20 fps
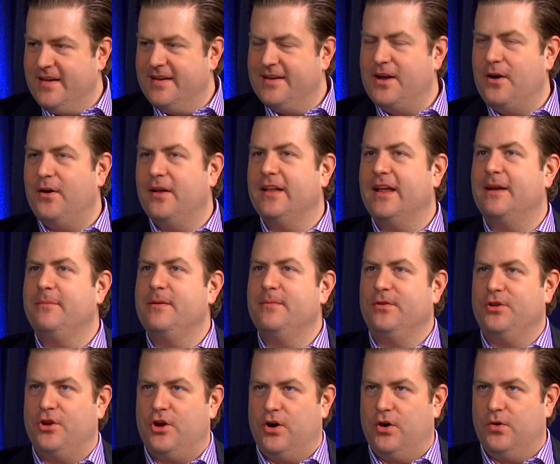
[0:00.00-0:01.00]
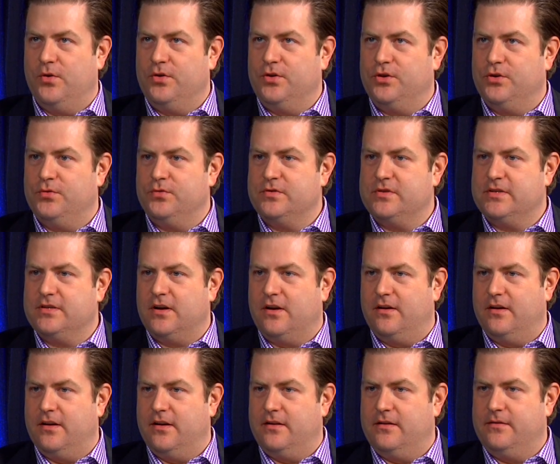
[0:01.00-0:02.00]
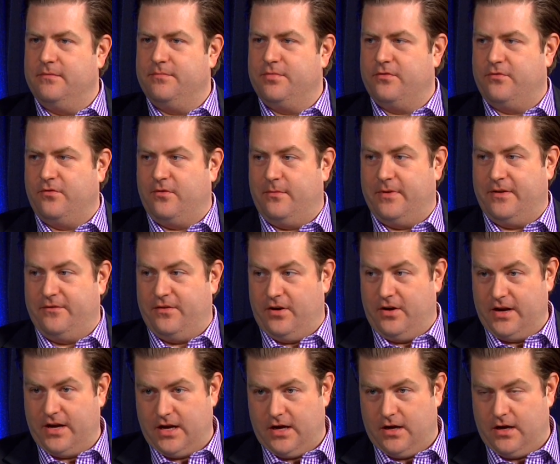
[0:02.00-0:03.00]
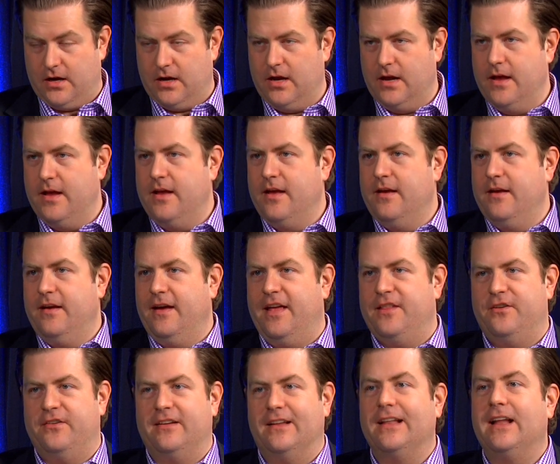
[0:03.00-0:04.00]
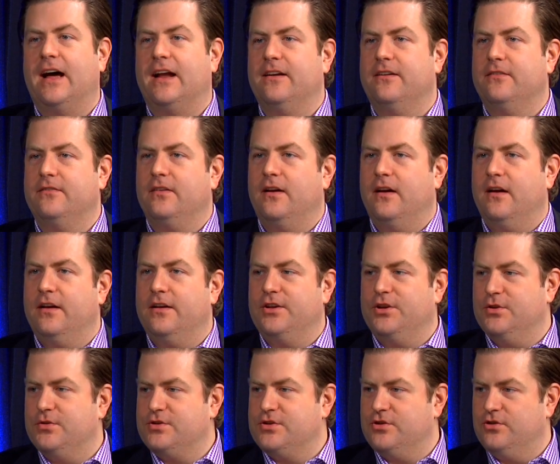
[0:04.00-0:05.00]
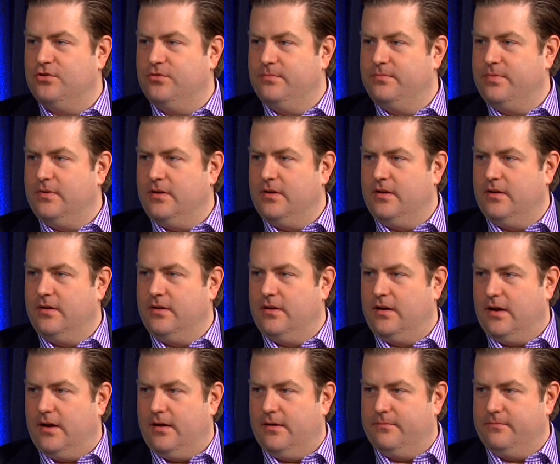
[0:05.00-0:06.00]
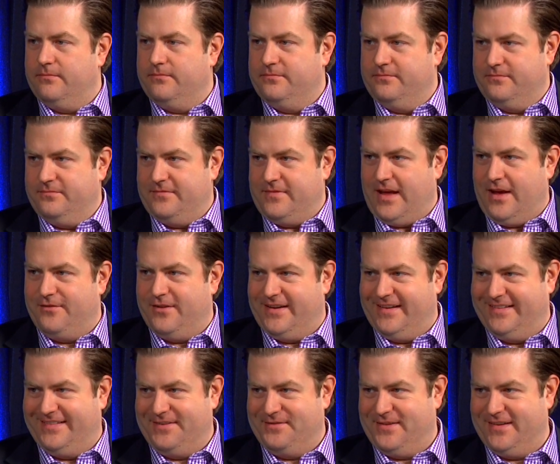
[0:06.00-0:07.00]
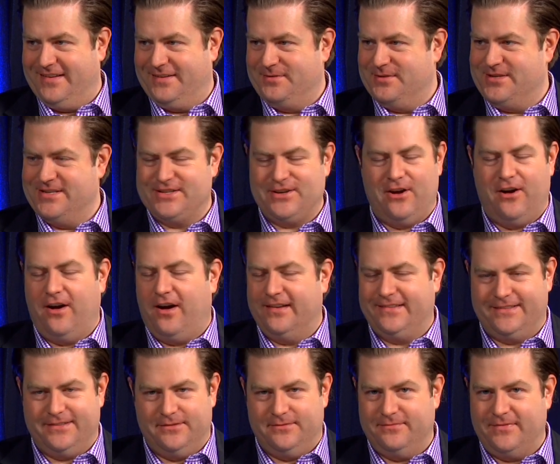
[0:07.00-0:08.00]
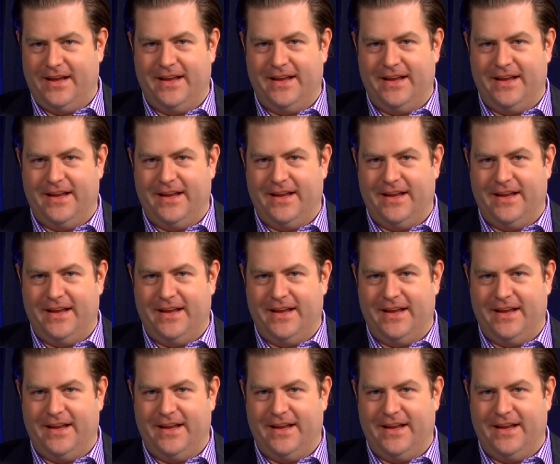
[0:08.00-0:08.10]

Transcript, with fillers: Now, a lot of people know you started performing very young, and there's a lot of YouTube evidence of this, which is awesome.